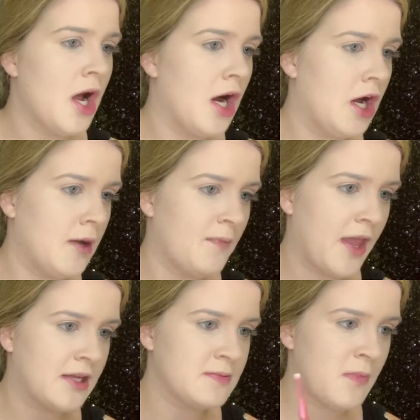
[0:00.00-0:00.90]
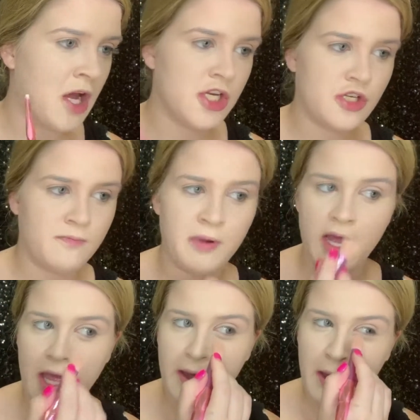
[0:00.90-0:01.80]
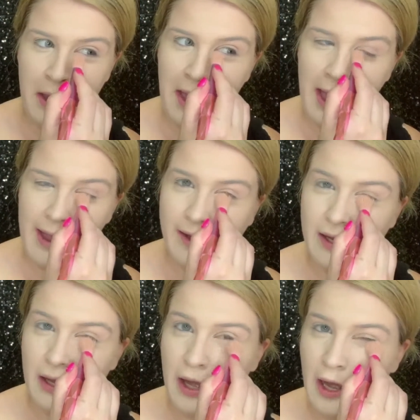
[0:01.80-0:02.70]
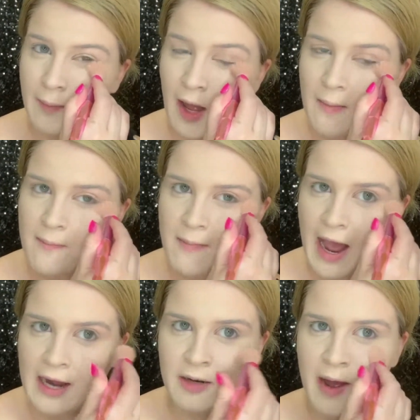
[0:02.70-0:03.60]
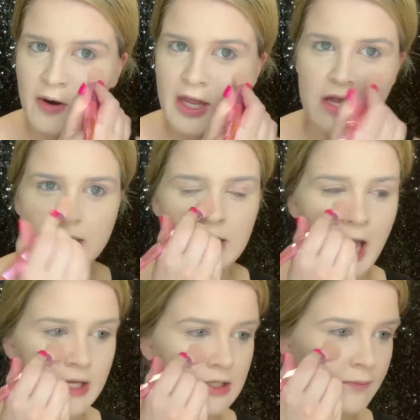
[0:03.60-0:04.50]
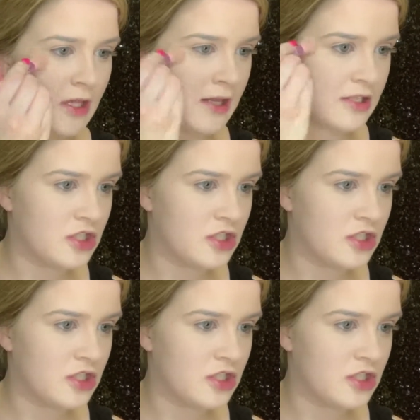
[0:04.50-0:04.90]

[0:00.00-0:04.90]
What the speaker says: as much, but I'm not mad about it. It's not something that's